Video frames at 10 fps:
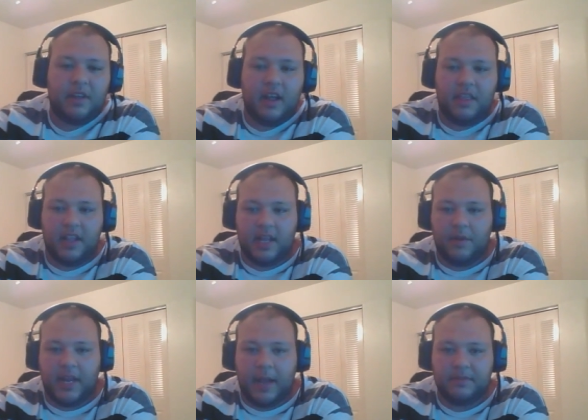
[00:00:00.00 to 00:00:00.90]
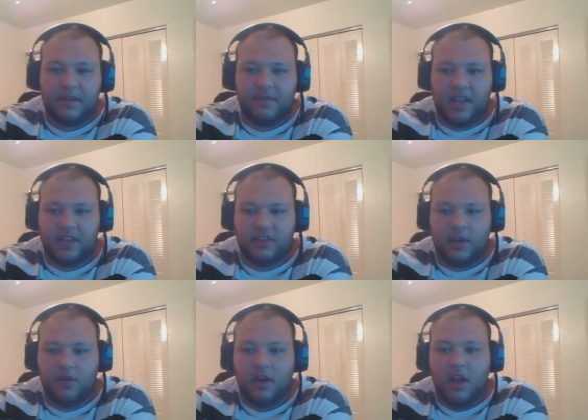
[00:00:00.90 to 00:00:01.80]
I think that recaps everything.
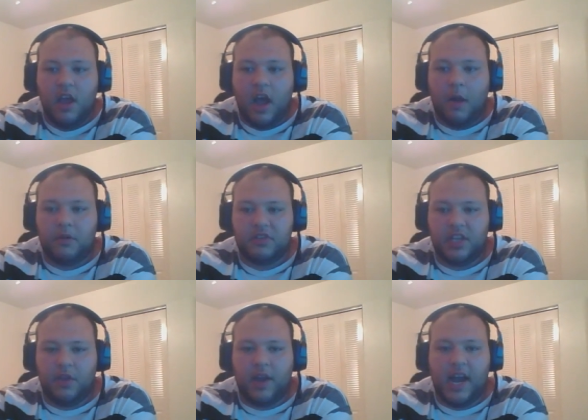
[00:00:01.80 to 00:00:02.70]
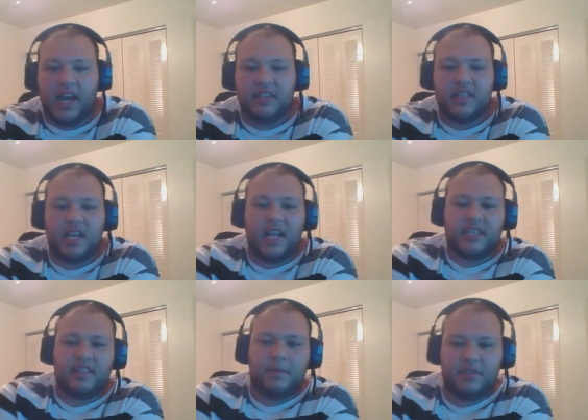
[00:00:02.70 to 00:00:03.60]
So, I will see you guys in the
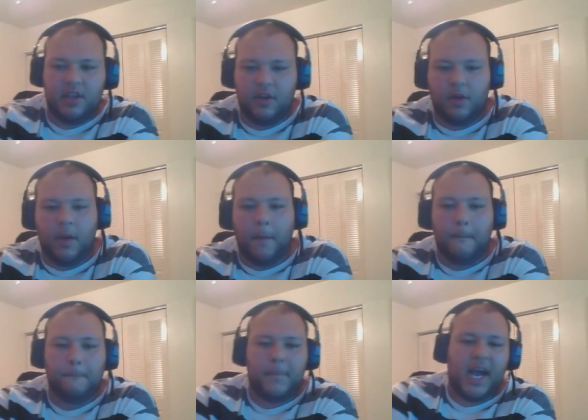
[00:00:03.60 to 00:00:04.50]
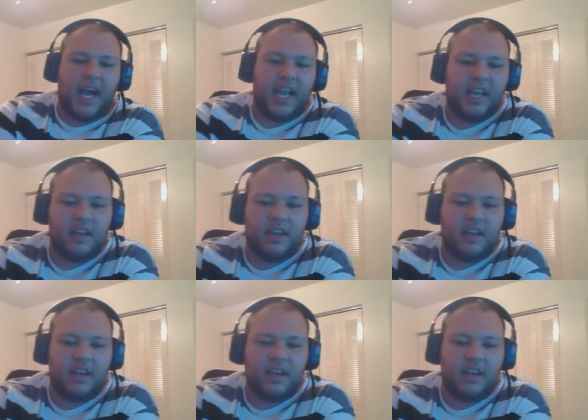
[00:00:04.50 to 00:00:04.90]
next episode. Bye.